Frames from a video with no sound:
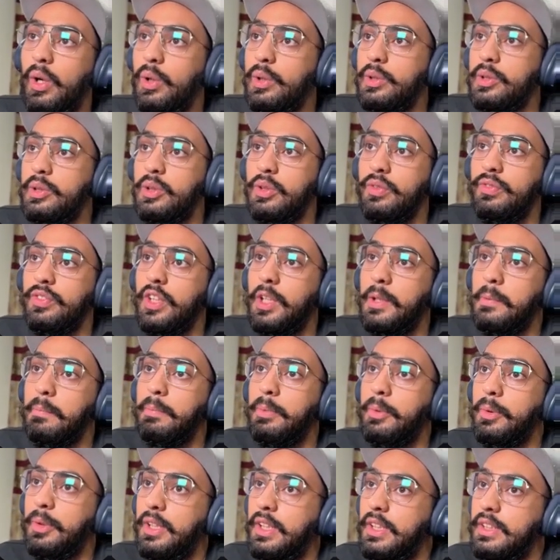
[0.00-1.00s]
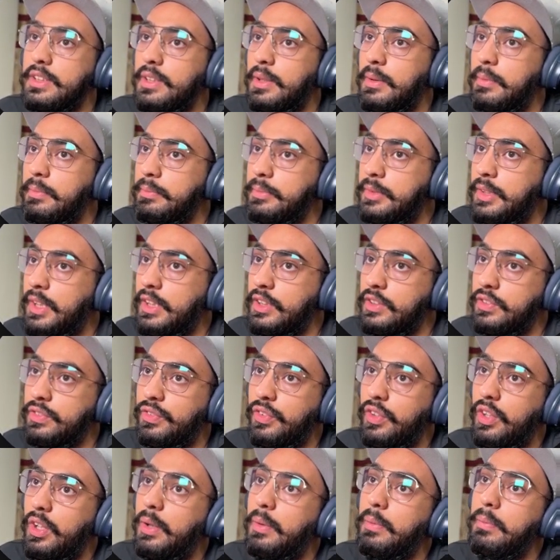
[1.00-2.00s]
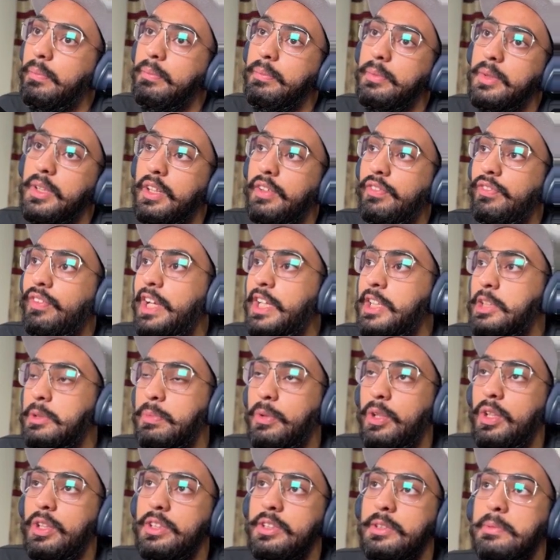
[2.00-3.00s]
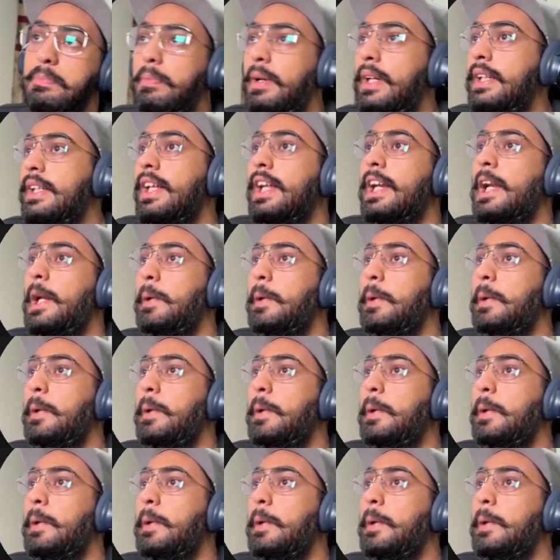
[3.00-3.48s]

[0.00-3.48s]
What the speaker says: also we are importing some things from the Flashbots bundle